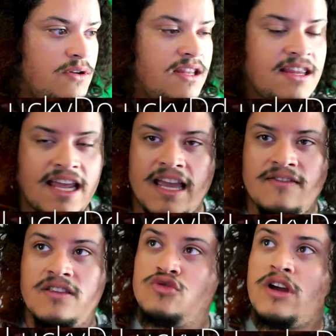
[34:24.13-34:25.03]
And then they
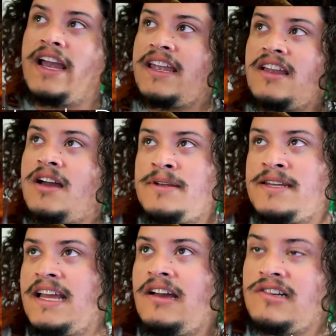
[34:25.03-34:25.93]
have the dragon coming
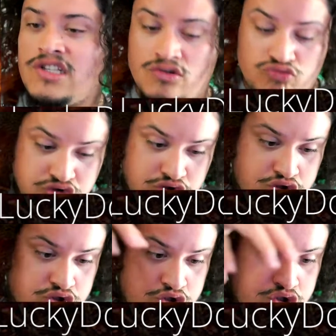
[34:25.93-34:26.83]
down, and
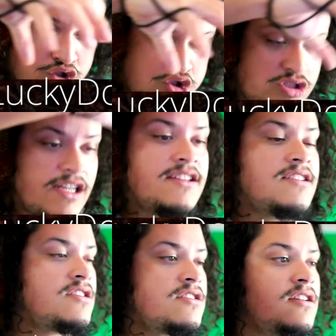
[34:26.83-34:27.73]
then
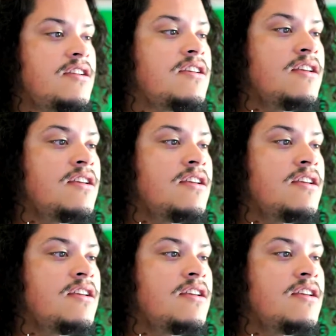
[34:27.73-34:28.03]
it's just like